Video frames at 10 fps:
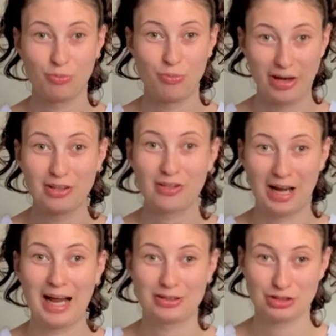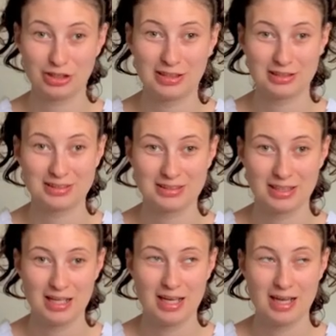regular ass jeans
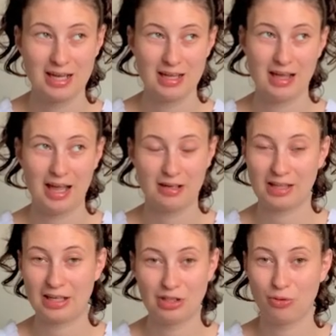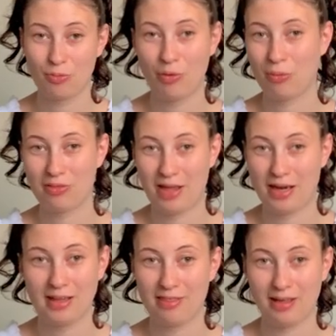and that you can wear with
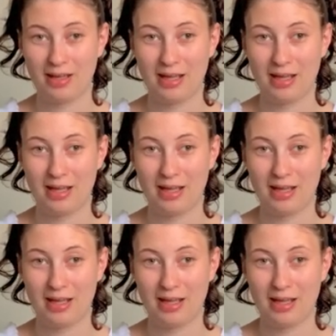anything,